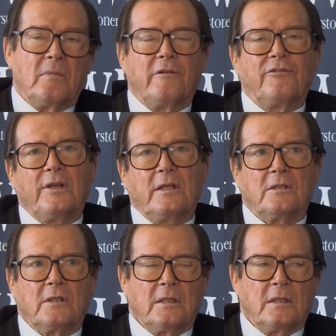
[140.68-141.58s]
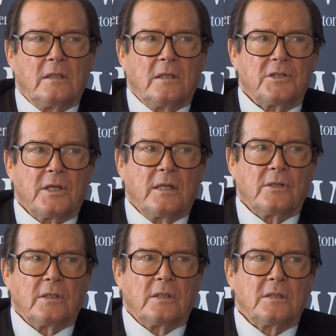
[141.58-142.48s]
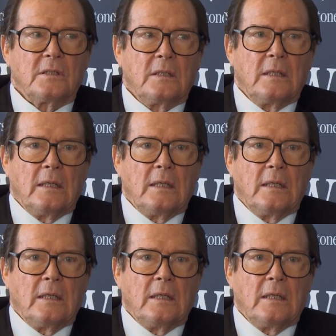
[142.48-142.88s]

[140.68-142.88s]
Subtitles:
My feet are in Los Angeles,